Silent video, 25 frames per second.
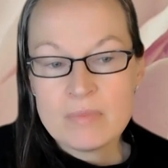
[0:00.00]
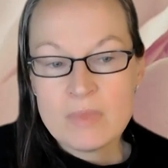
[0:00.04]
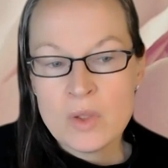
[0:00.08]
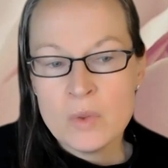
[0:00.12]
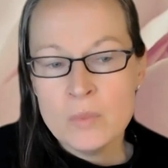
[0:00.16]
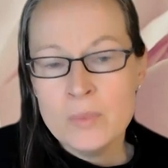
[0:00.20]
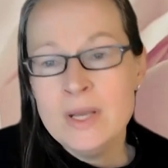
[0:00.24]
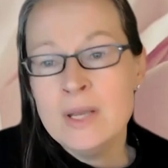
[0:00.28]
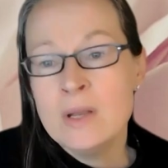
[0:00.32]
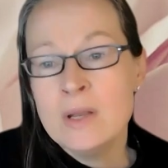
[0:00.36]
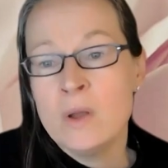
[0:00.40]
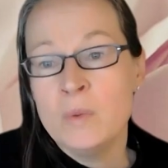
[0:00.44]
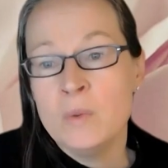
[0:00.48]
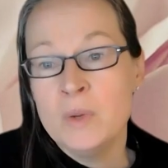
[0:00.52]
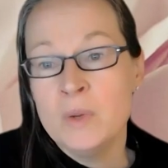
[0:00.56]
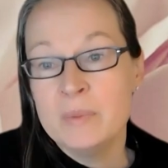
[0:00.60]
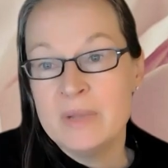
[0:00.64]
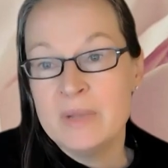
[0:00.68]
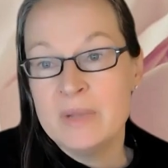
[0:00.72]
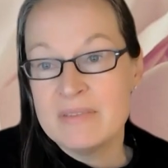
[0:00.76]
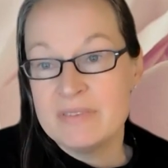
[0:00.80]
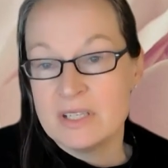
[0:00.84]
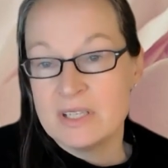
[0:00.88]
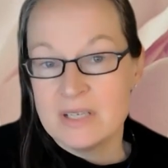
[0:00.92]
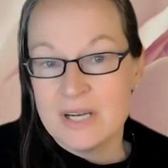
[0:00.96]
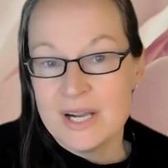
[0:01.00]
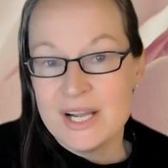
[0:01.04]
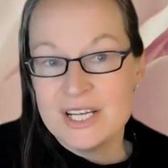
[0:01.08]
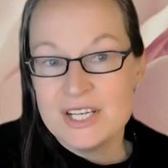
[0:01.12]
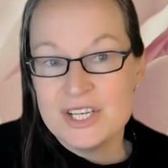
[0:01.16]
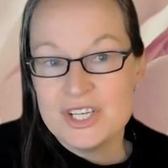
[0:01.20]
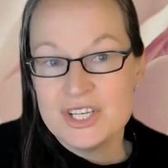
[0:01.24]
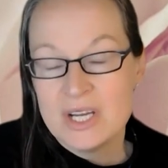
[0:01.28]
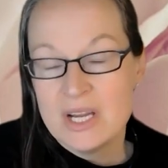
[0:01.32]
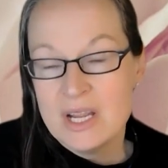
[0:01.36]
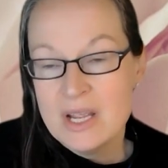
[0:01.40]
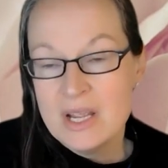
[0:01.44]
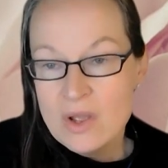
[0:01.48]
We know when we have a
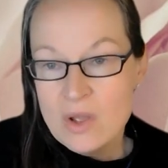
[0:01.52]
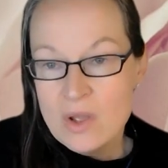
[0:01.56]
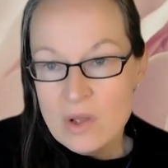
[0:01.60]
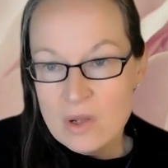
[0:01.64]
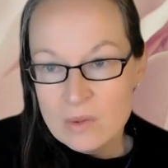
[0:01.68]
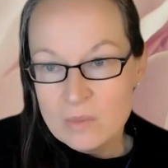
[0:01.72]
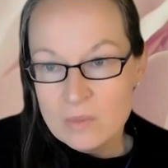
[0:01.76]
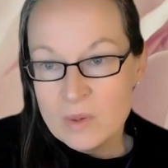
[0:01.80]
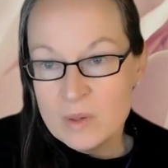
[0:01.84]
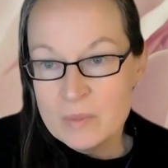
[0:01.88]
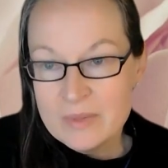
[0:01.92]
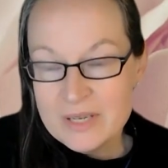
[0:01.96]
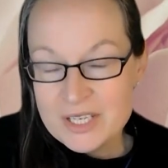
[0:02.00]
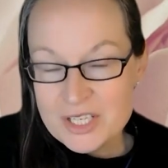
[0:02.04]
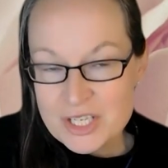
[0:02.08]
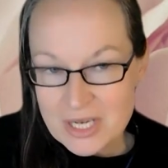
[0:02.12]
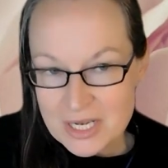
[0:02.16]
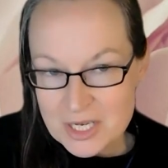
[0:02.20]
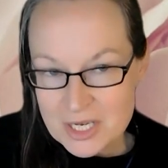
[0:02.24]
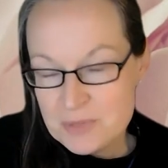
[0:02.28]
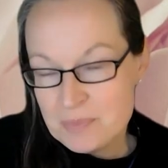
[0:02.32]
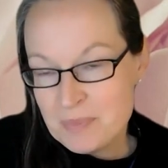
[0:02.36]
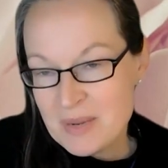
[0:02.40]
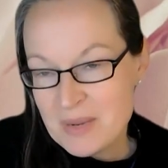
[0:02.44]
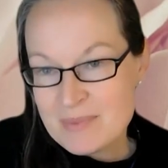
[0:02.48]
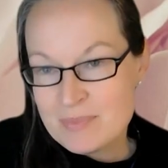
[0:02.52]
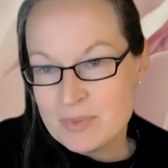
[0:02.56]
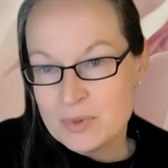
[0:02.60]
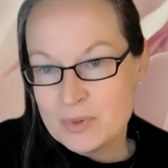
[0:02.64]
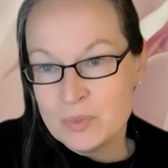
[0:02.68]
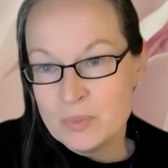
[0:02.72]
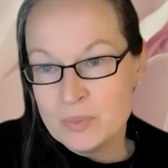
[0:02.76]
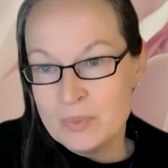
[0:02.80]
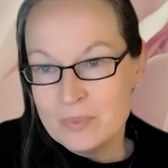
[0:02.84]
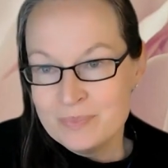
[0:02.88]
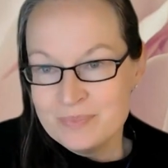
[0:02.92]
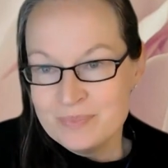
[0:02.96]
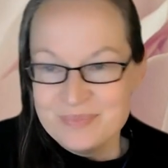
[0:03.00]
grudge, when we judge
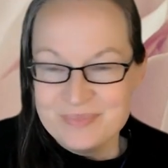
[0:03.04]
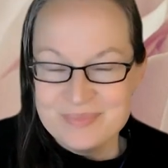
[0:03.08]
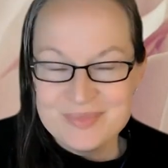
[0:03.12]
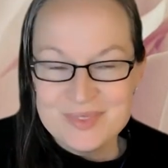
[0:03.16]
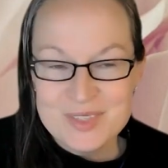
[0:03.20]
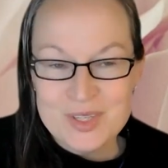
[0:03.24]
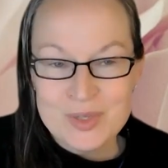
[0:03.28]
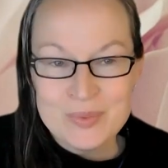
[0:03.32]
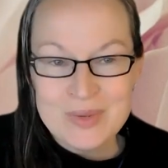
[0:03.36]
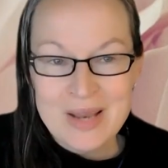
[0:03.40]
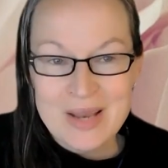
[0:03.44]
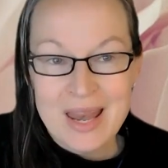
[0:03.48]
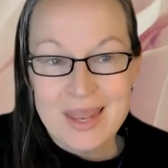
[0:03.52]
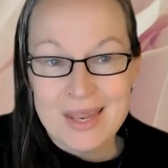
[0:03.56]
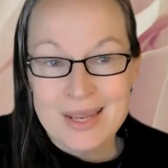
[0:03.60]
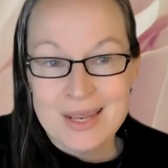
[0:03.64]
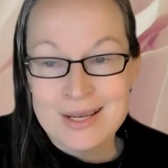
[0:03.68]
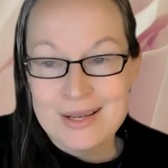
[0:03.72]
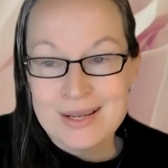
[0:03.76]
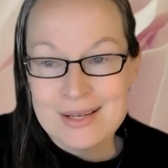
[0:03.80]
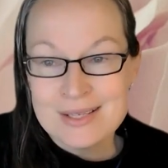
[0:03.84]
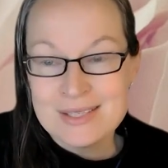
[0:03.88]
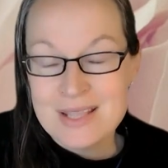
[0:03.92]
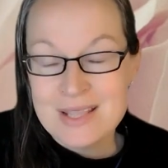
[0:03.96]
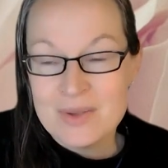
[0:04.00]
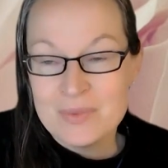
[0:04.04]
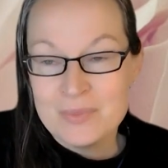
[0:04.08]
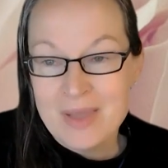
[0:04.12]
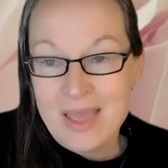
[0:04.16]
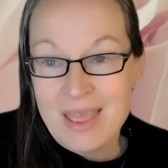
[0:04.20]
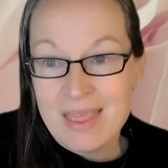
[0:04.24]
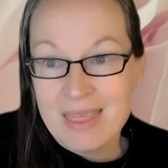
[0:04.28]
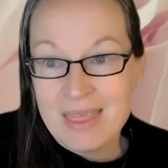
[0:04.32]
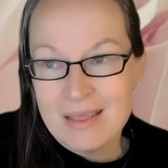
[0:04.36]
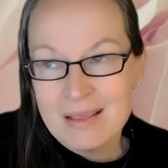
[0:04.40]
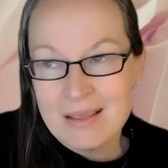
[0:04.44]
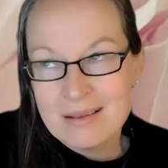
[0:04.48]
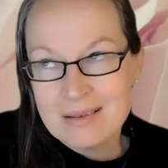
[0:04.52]
people doing things that we
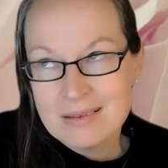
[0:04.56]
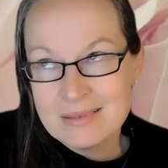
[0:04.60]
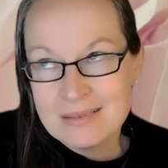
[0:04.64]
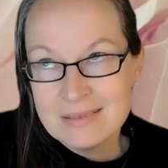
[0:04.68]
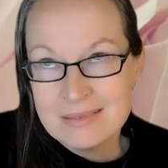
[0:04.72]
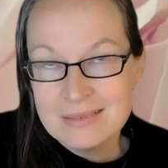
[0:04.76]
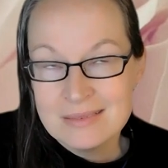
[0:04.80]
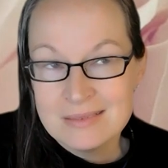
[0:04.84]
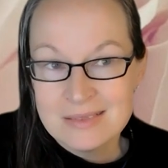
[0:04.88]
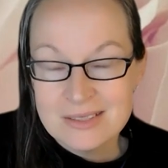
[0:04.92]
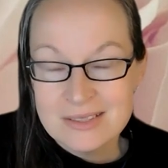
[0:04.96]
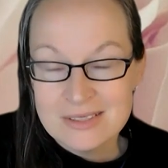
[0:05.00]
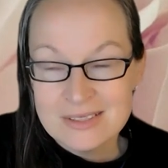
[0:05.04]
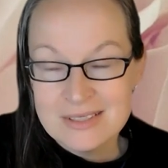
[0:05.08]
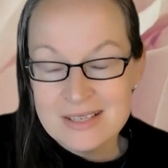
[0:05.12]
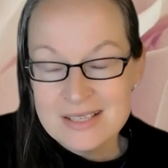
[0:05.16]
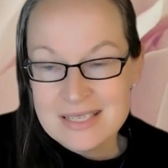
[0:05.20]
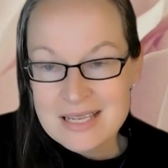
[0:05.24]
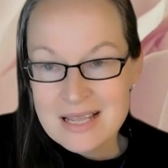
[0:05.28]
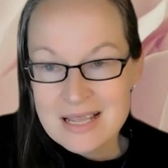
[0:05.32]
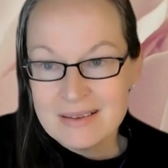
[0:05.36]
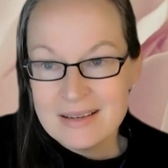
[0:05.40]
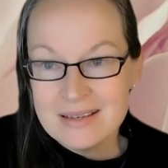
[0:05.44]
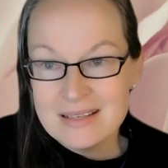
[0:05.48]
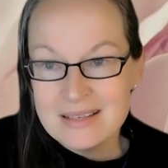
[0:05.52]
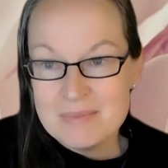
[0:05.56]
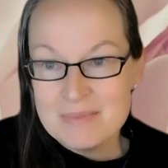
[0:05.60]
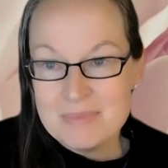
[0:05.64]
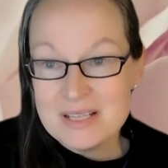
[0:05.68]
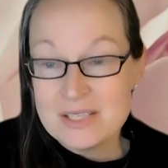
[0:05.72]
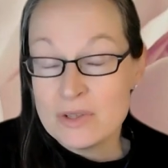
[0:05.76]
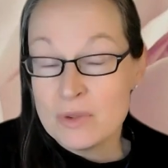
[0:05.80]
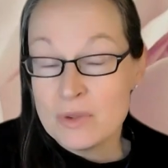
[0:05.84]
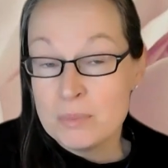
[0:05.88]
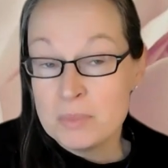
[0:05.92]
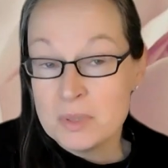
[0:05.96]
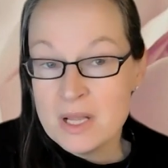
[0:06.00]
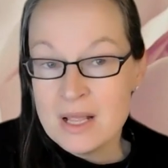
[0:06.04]
think, goodness, how can they be
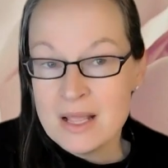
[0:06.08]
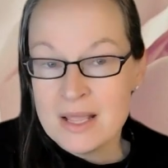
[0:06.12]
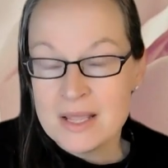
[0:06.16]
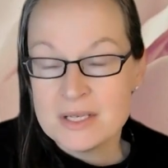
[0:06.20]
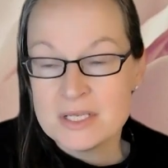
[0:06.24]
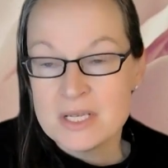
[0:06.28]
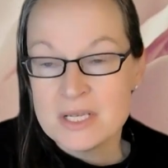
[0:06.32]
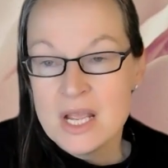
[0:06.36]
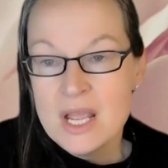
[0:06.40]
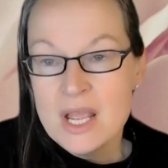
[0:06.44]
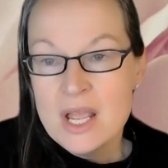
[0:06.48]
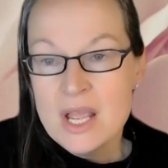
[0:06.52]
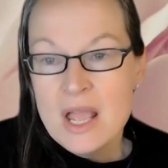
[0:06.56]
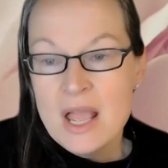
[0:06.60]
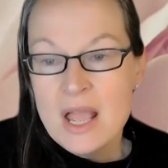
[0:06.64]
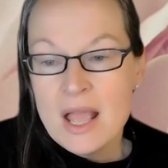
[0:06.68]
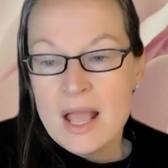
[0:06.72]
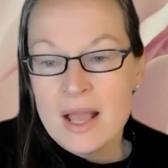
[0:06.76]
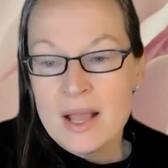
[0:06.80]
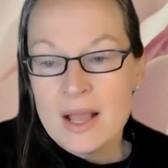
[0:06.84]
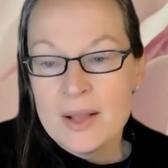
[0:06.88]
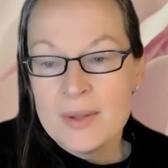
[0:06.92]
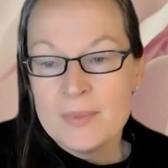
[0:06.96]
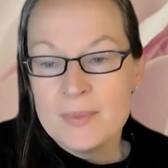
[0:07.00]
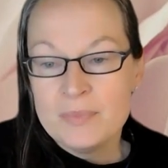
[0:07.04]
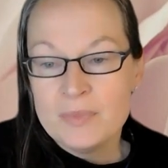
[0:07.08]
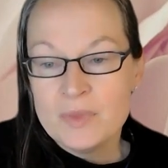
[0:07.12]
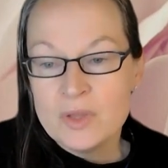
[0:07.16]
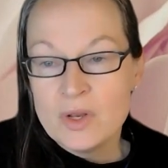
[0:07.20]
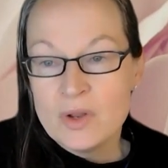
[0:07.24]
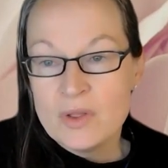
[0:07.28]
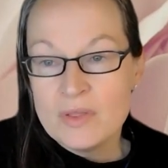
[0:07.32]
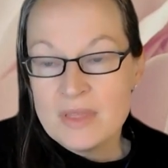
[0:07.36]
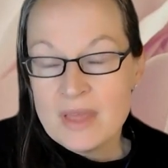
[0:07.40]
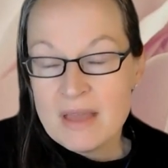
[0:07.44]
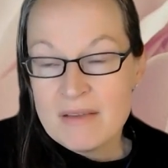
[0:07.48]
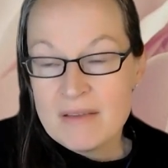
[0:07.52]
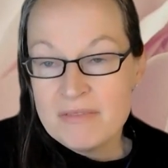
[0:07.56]
so blind?
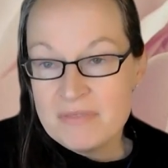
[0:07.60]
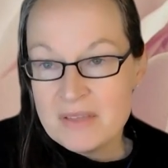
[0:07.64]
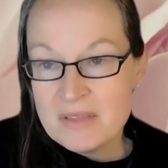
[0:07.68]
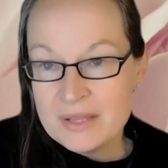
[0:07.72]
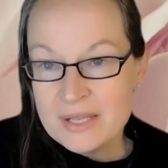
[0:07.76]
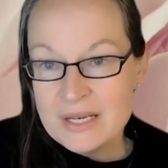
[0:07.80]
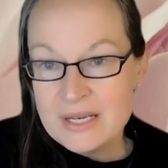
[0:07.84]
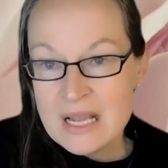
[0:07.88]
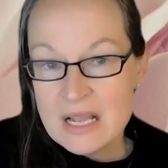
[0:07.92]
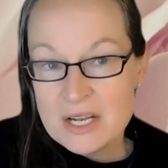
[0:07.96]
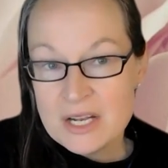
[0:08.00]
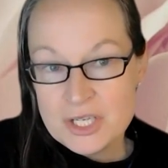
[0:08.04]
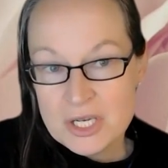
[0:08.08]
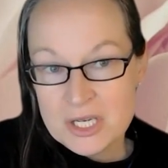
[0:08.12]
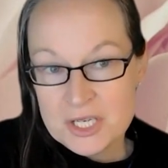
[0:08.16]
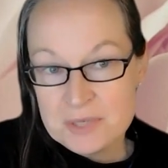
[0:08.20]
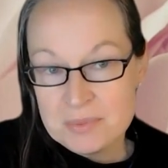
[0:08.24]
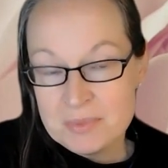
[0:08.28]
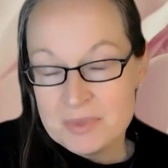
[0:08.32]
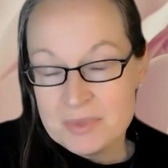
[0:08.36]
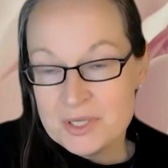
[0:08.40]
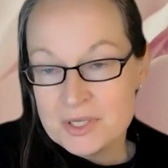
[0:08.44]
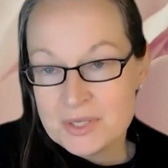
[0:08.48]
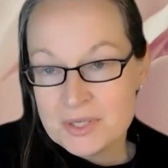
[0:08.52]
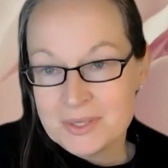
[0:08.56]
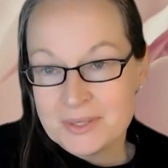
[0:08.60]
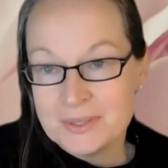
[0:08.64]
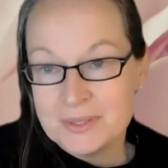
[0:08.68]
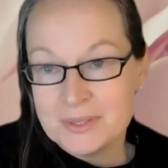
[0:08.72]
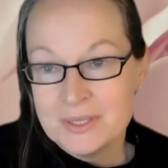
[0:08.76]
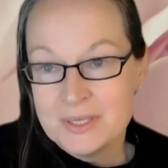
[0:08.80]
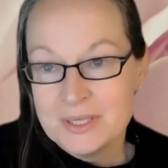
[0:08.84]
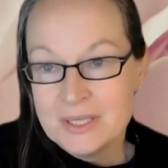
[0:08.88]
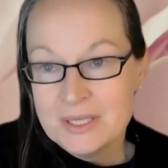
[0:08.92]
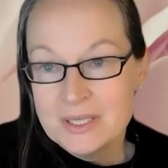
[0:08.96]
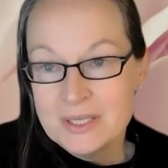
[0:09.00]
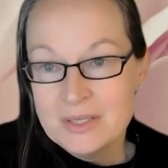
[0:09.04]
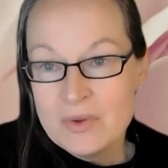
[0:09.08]
They're feeling our judgment too.
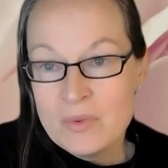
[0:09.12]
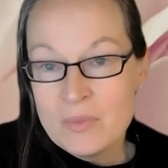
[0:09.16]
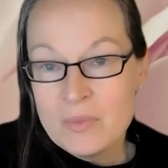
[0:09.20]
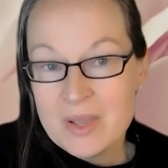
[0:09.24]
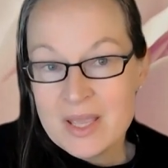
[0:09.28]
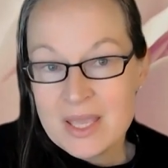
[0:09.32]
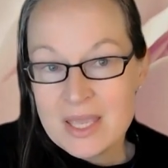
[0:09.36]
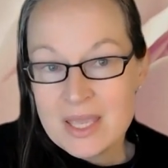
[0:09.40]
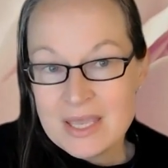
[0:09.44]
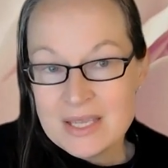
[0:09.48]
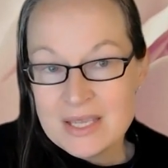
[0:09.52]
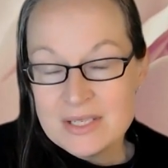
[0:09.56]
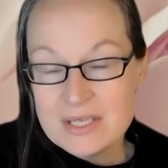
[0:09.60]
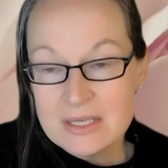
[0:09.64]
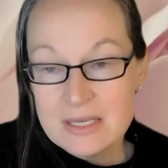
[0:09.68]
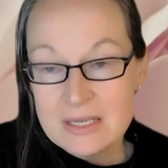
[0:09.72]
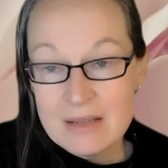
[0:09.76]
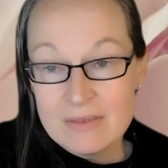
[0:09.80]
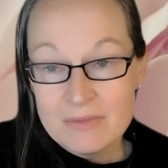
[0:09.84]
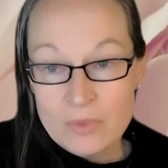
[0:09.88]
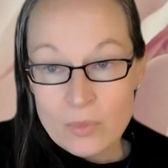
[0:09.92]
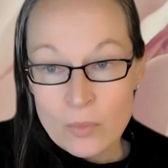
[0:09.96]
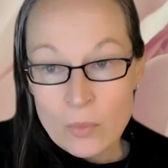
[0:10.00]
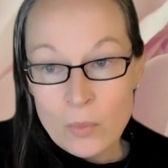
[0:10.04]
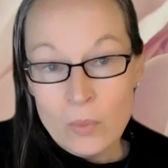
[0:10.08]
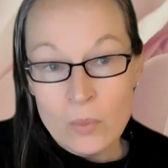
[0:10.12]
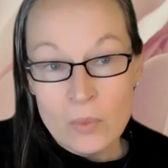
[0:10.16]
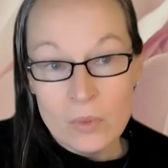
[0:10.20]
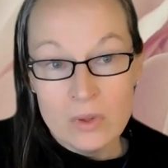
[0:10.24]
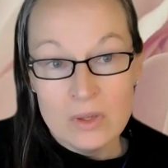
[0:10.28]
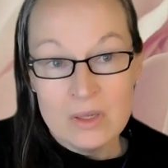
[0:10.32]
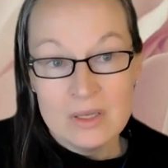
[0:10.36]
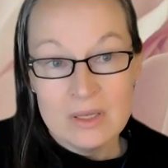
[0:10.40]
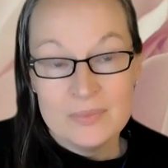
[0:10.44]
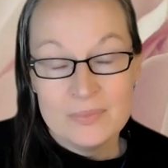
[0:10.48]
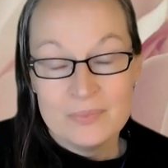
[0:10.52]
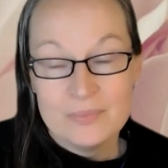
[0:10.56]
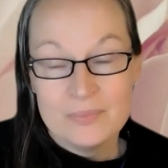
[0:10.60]
And we're here to love all.